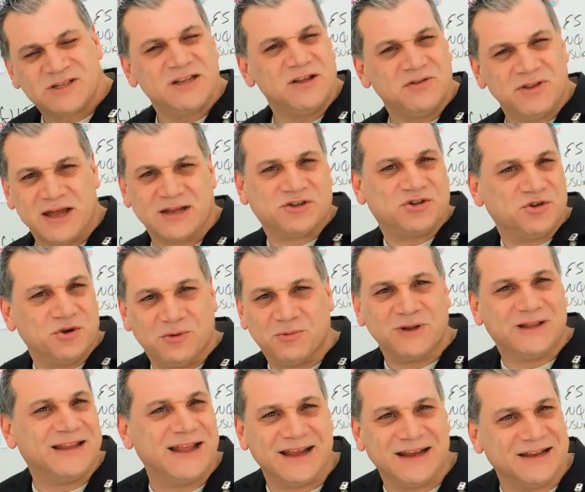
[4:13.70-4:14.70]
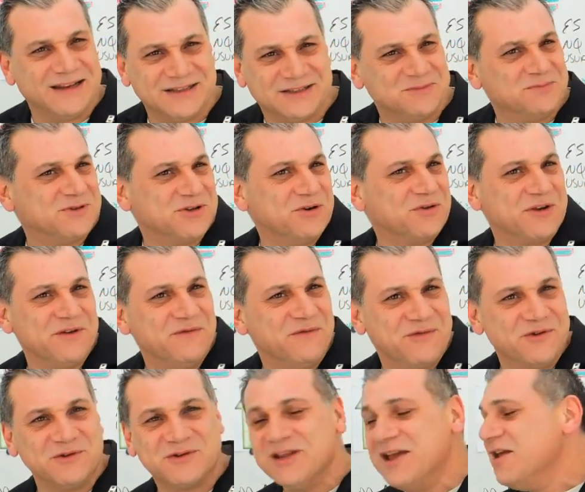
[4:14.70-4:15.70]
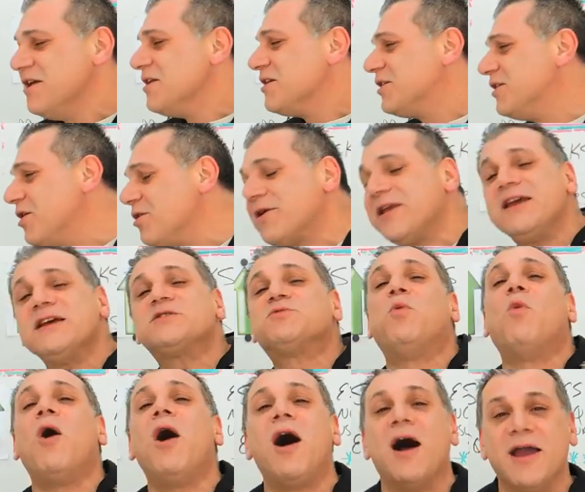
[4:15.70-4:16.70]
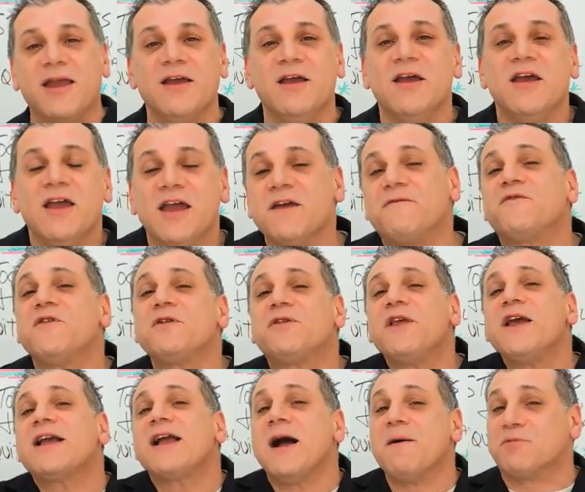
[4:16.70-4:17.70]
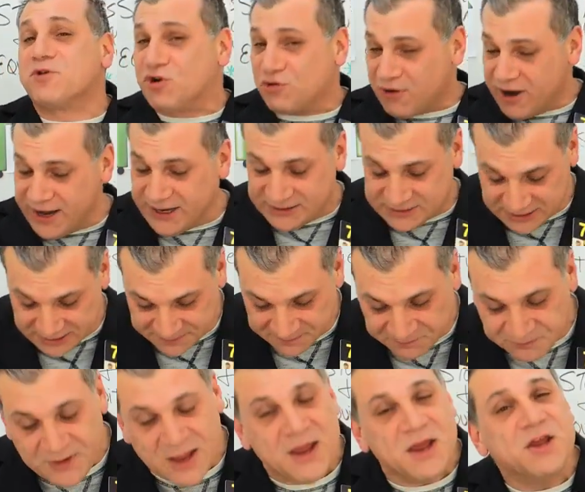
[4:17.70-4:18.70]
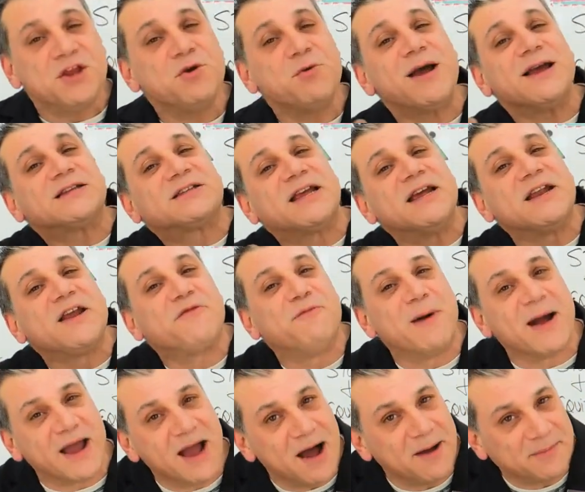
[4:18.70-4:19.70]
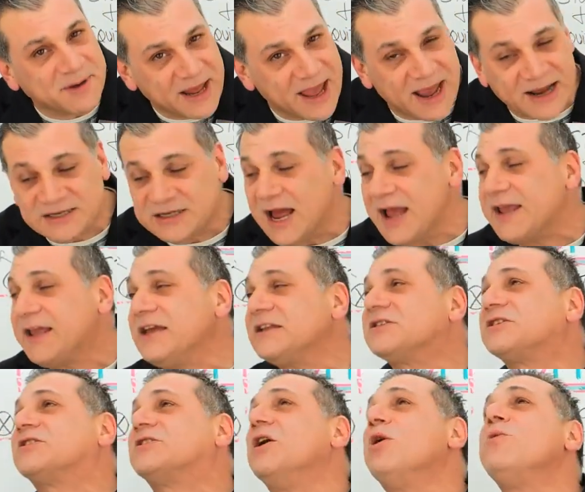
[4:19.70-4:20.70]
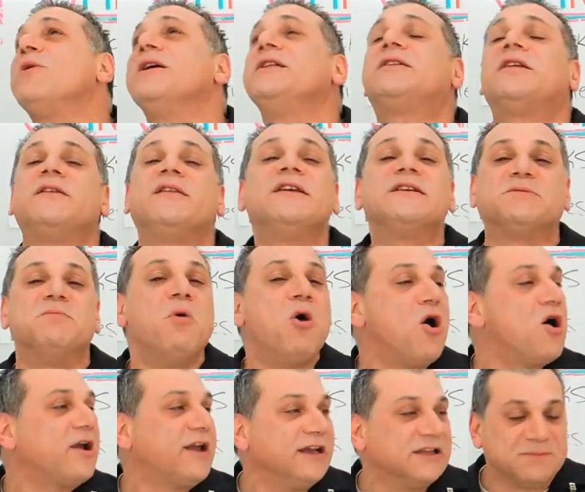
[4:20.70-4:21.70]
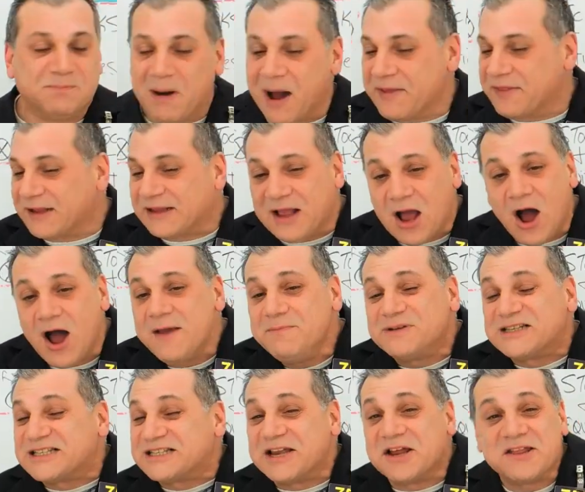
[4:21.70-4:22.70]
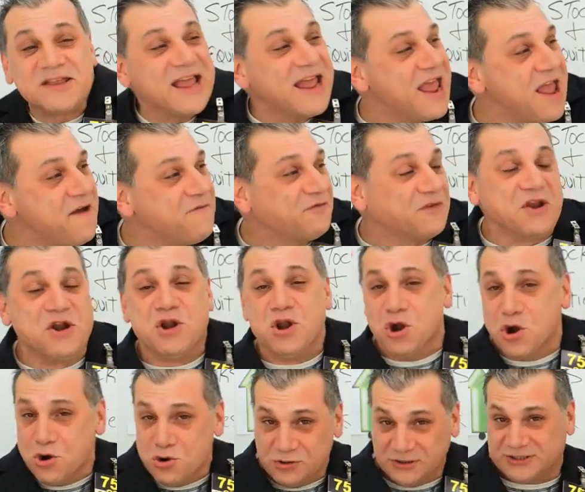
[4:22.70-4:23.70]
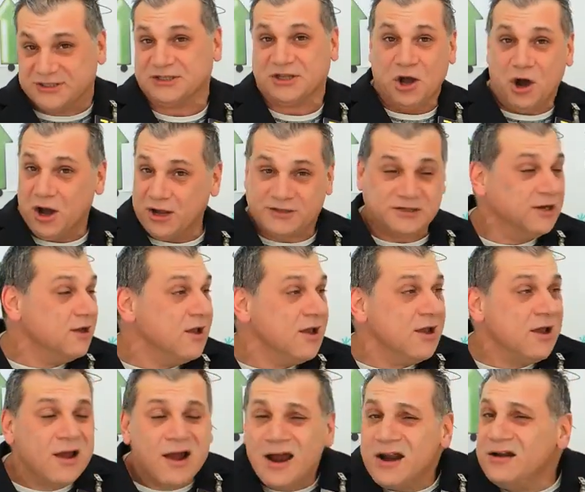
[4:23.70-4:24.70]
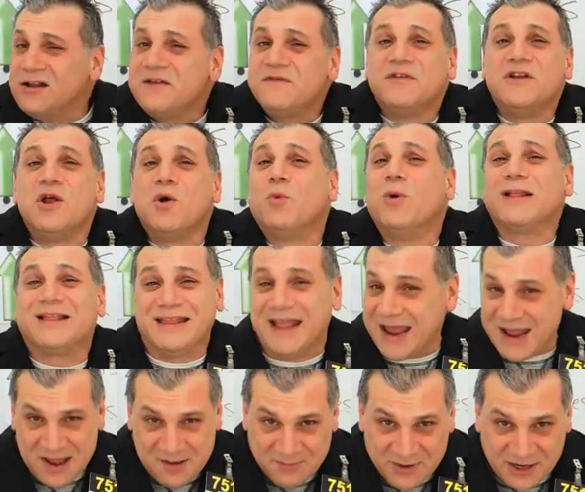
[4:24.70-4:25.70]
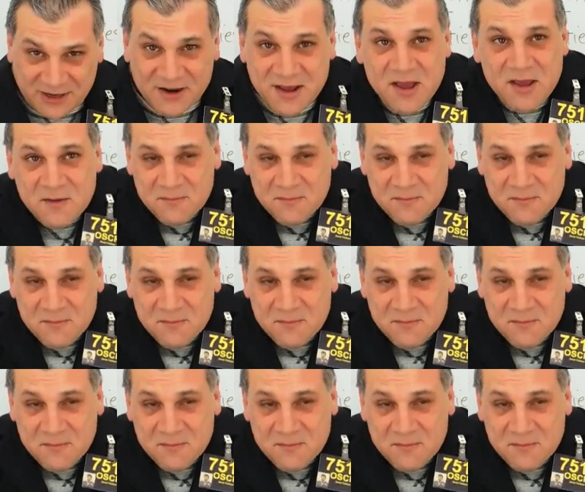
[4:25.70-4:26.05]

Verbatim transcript: still not sure what day it is. I'm so confused. You know, here's why. If you think I'm crazy, you ask any of my Omniacs, I get so into these markets, by the time Sunday afternoon starts, I don't even know what day I'm in.